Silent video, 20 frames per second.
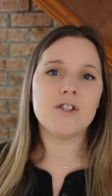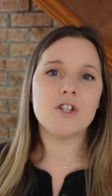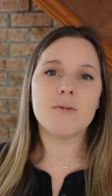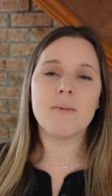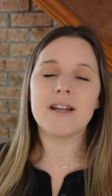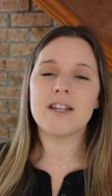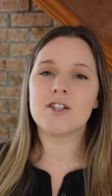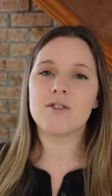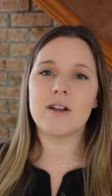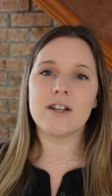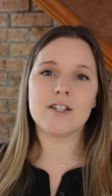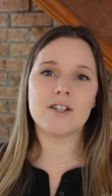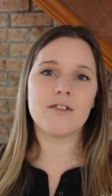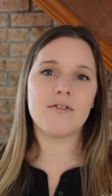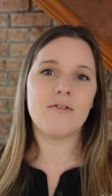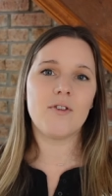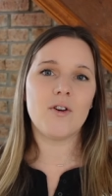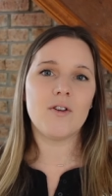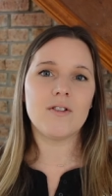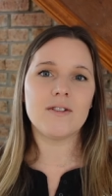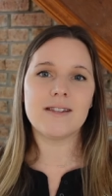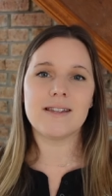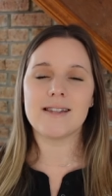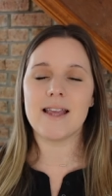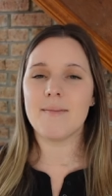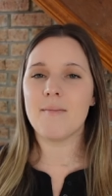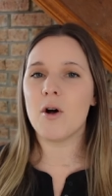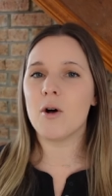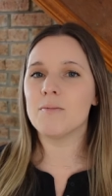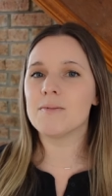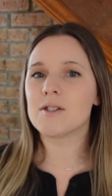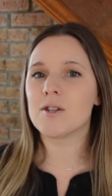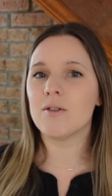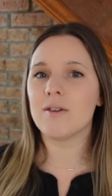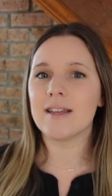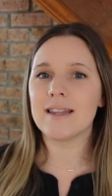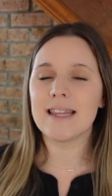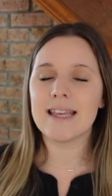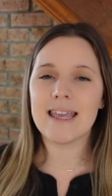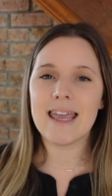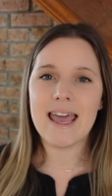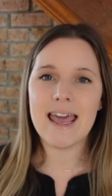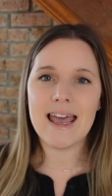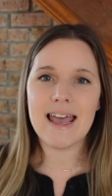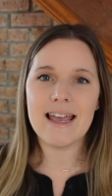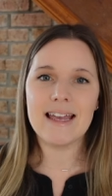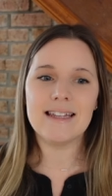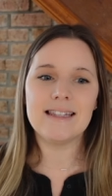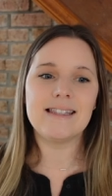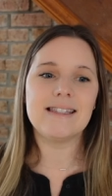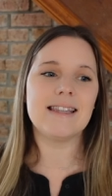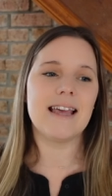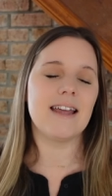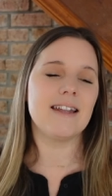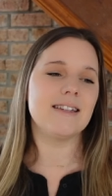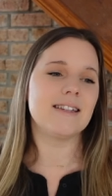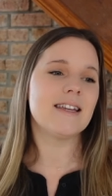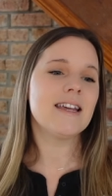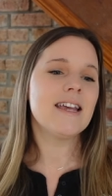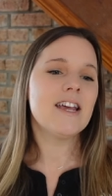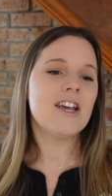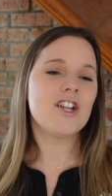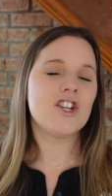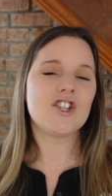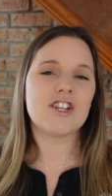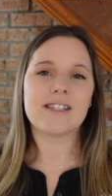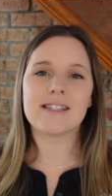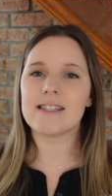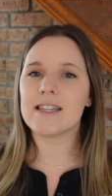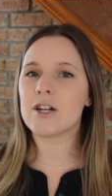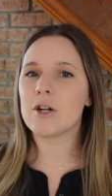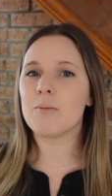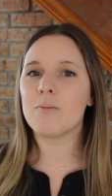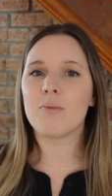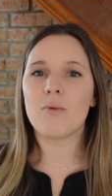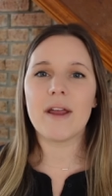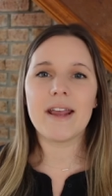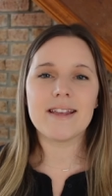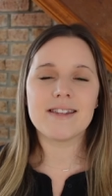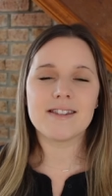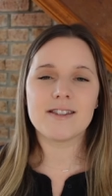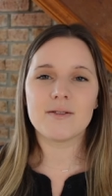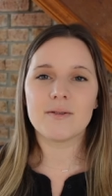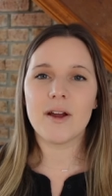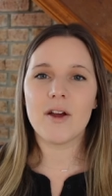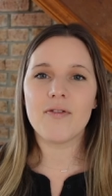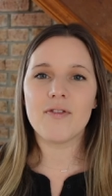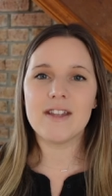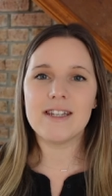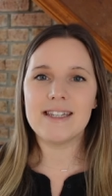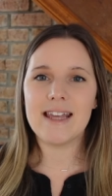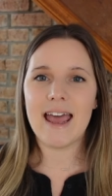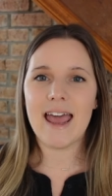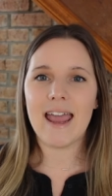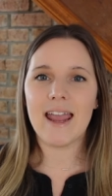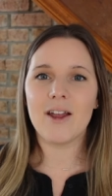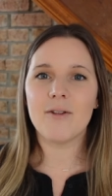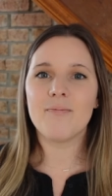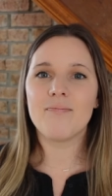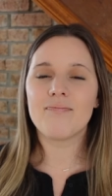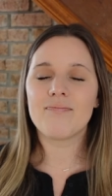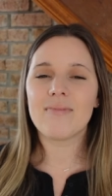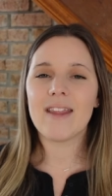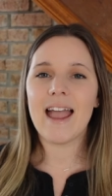do my stretch and fold as I'm homeschooling the kids, and just little breaks throughout the day